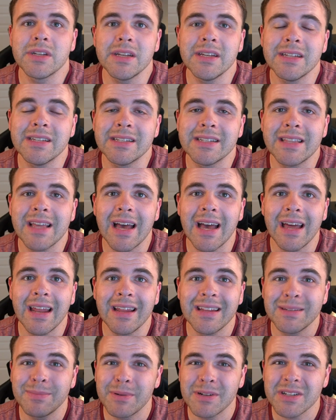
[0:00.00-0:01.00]
is
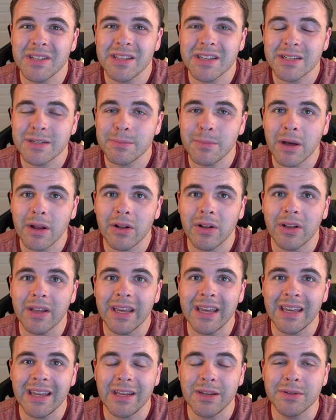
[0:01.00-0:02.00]
that, especially this model,
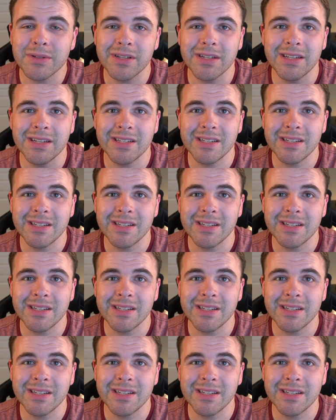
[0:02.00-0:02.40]
it uses a